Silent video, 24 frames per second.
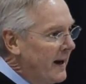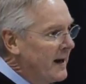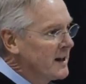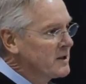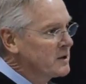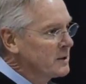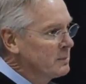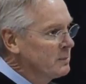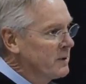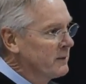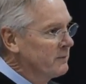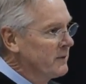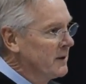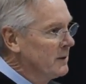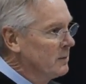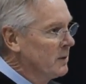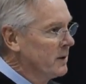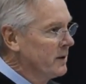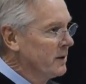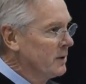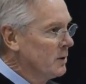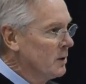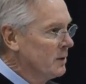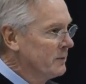ask them if they
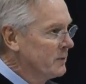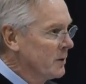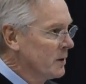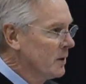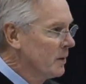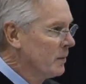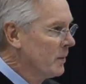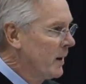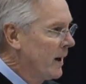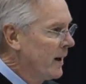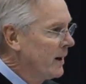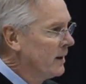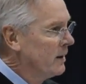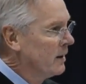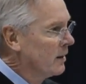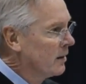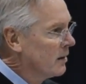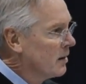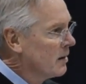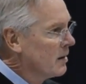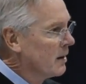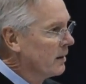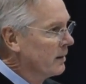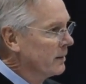want to go for a ride in the
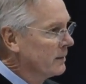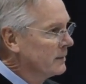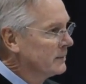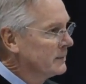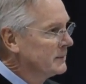car.